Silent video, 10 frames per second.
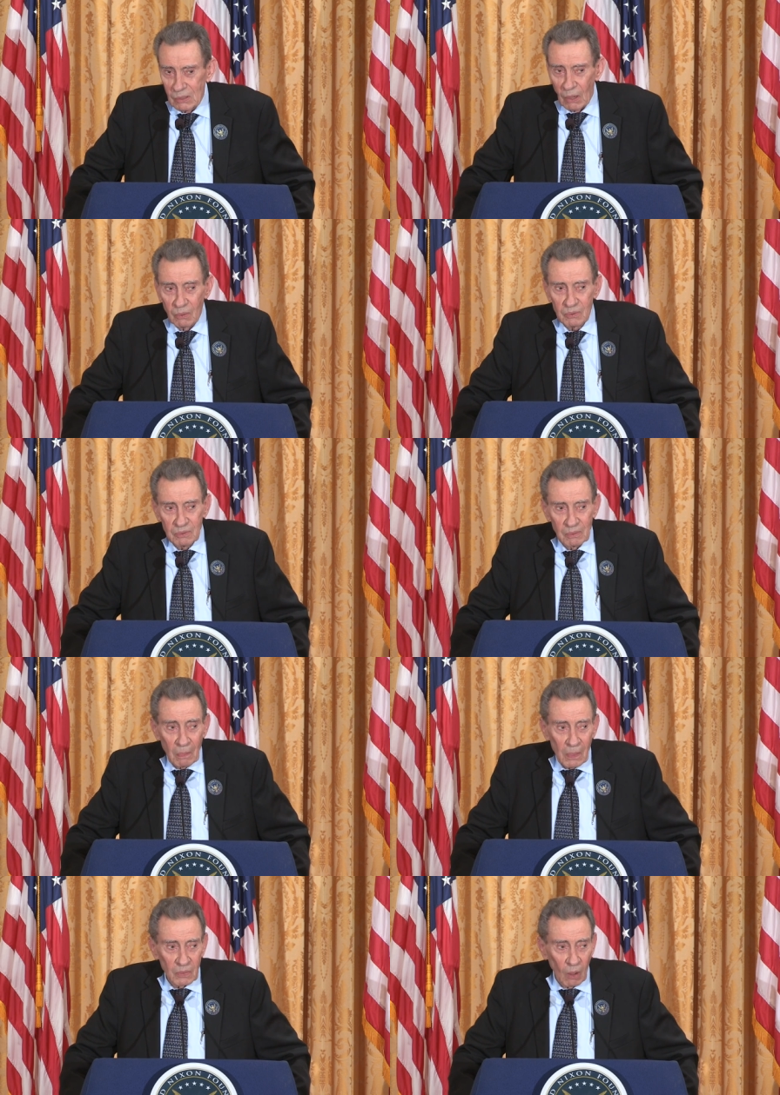don't,
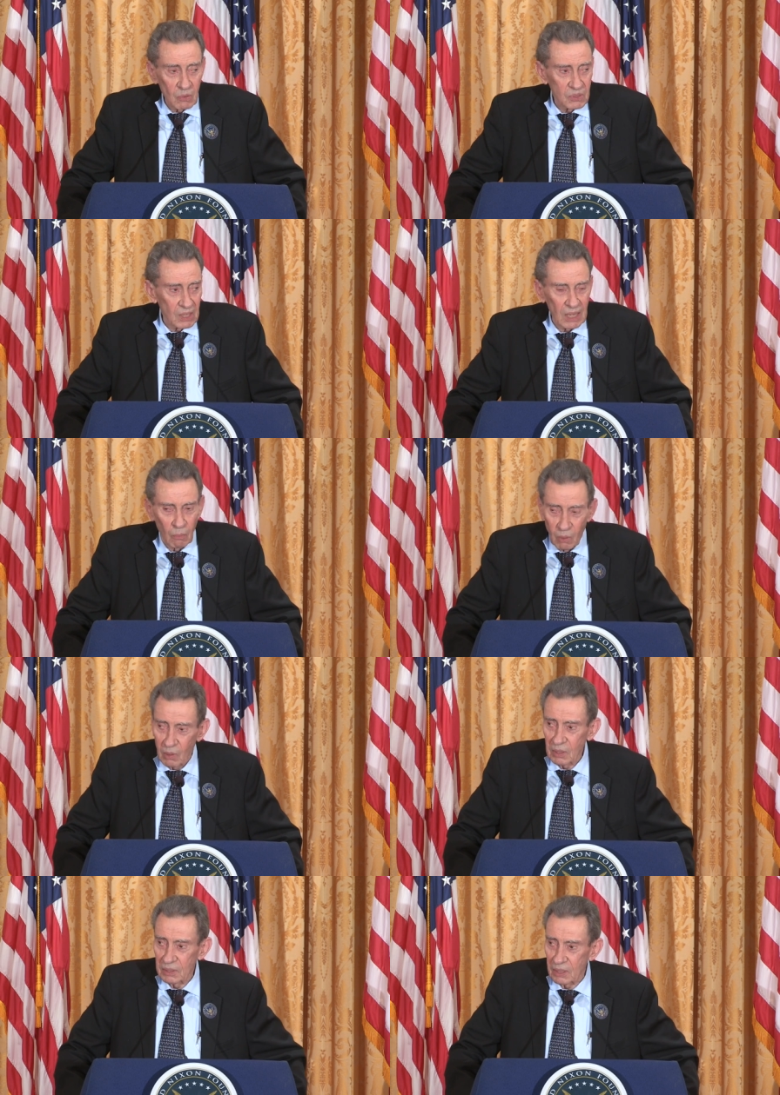don't say a
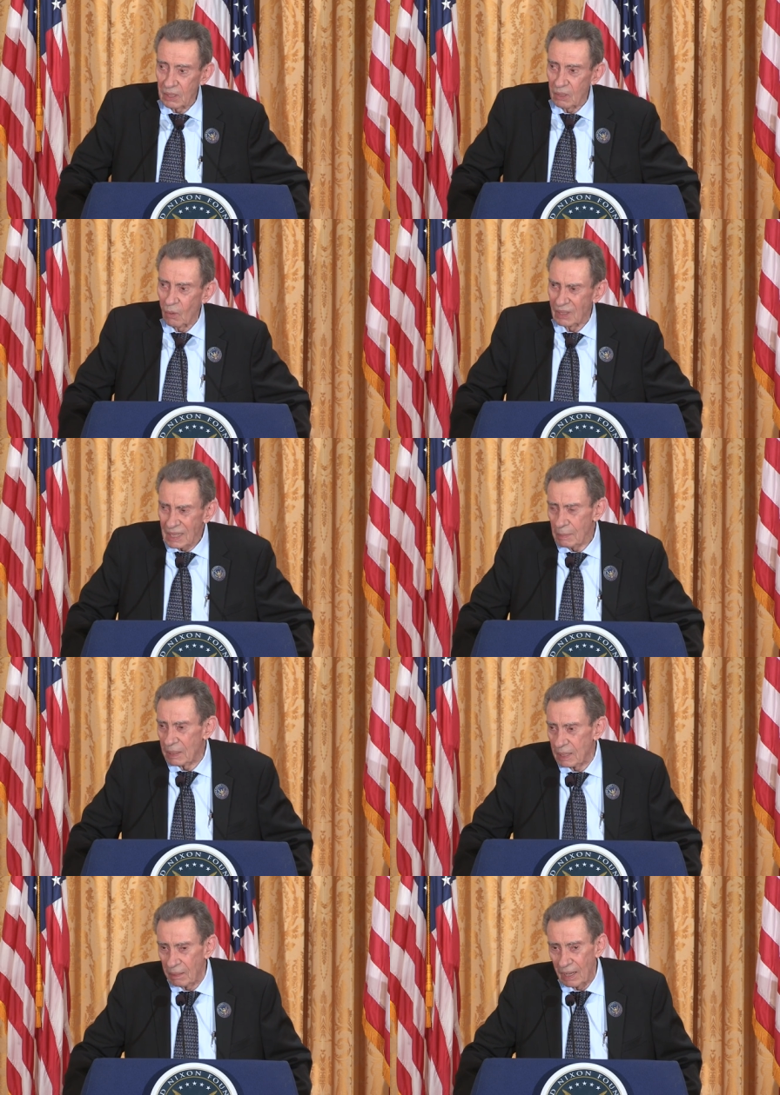word until you know a little
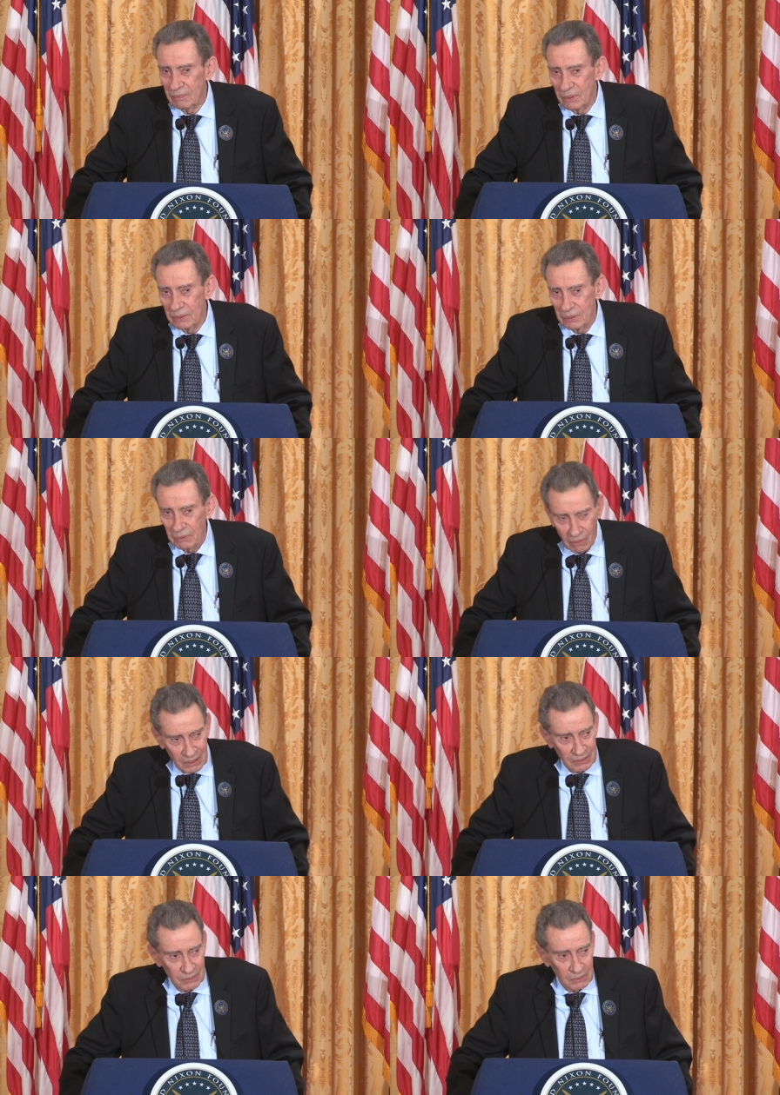bit about who you're
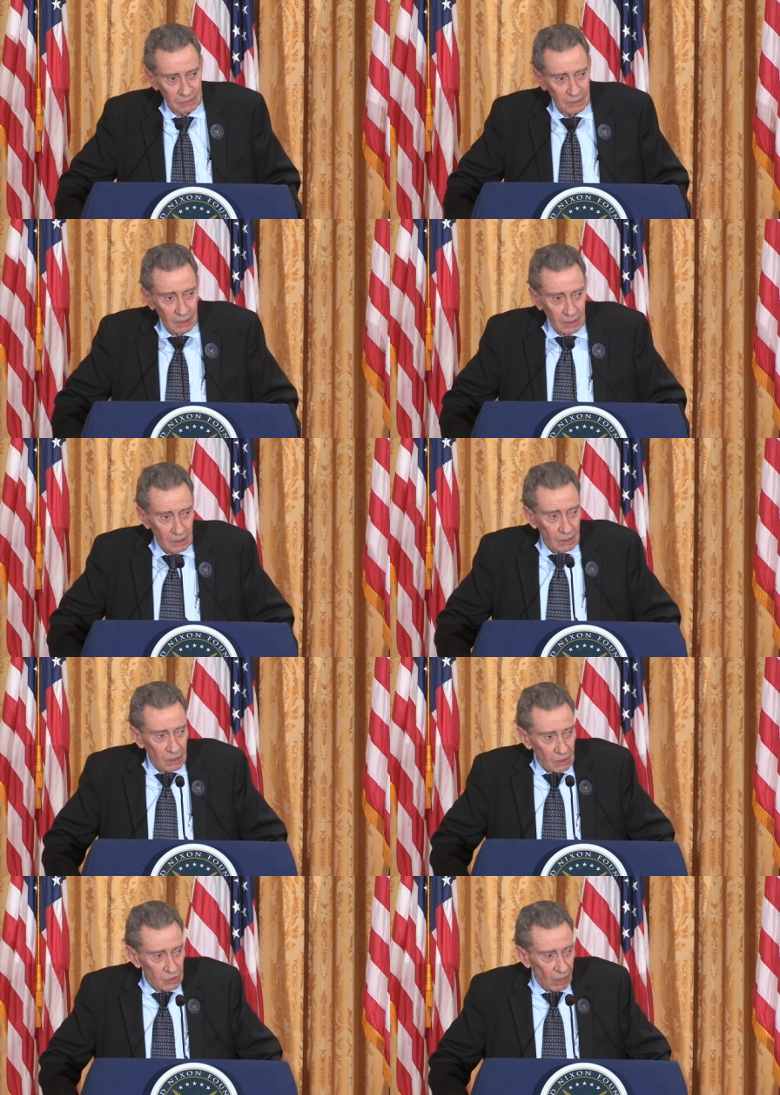talking to.
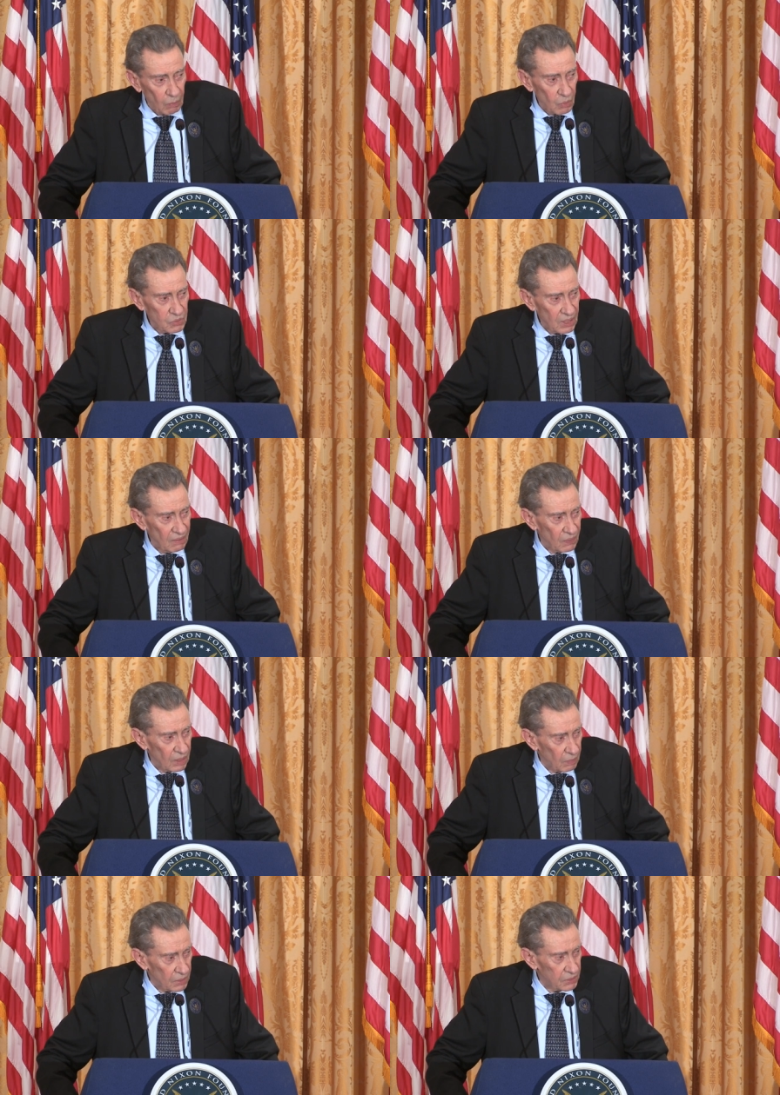So I won't say
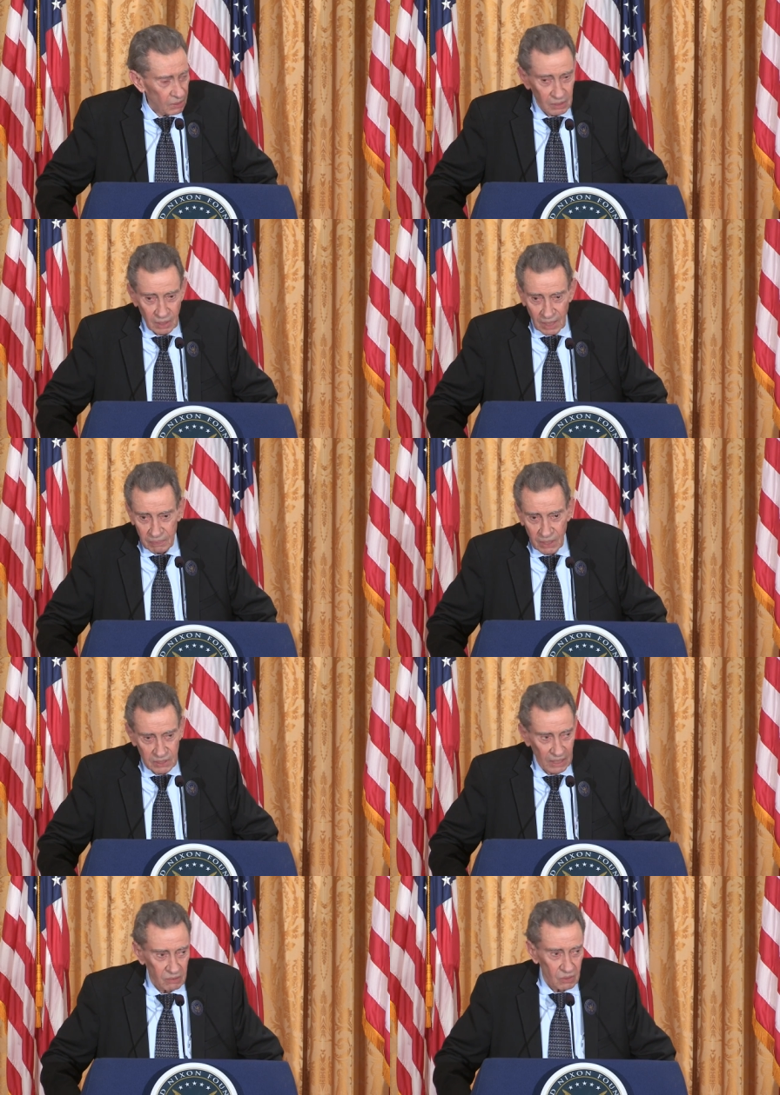very much here tonight
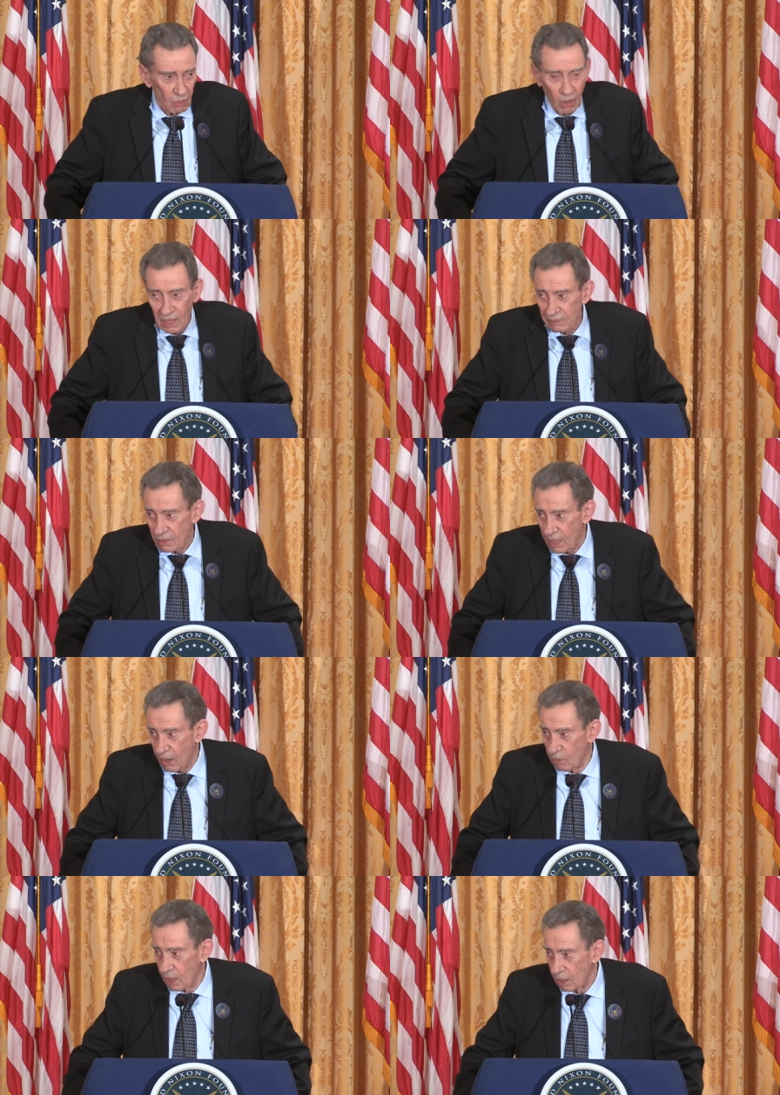because I don't know all of you
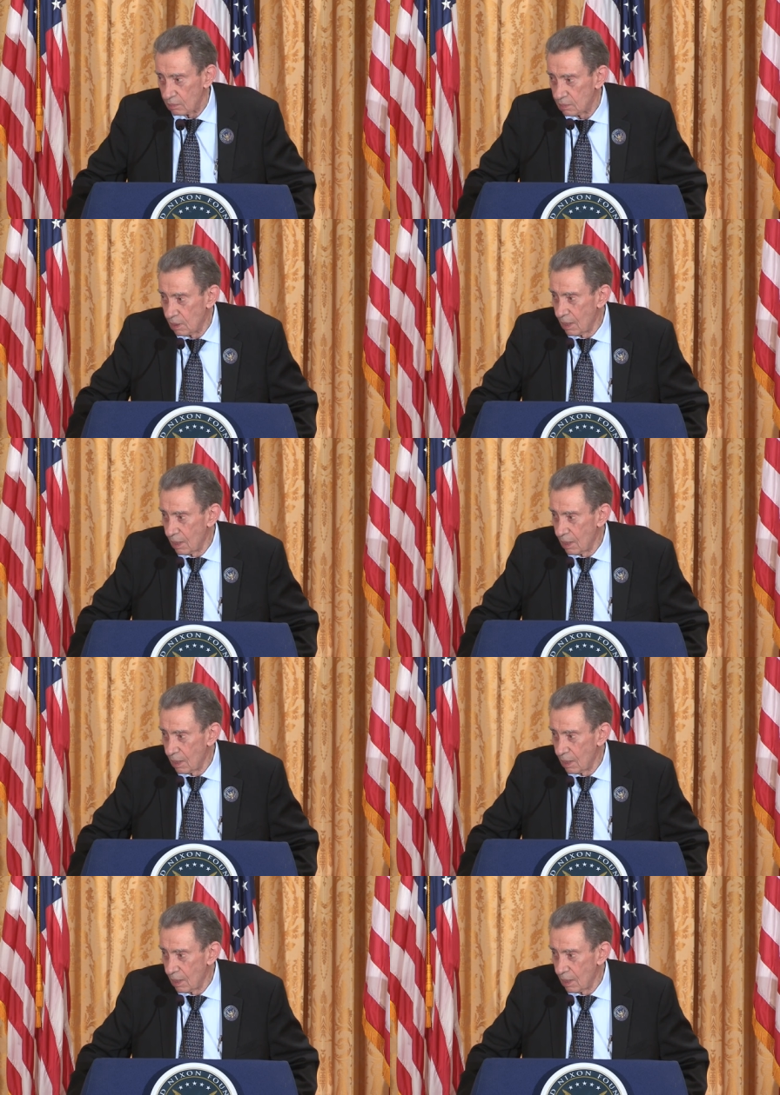that well.